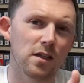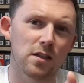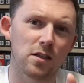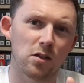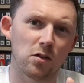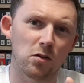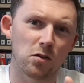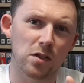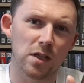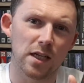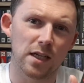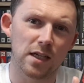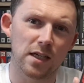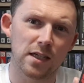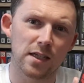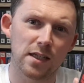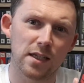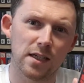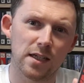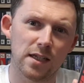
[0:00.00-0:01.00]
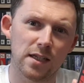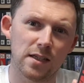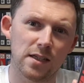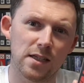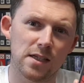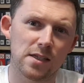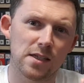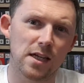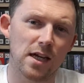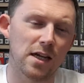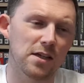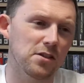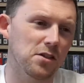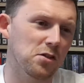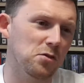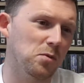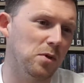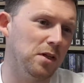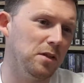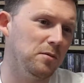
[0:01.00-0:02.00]
they looked like these guys
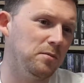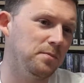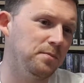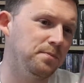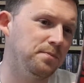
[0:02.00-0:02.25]
as well.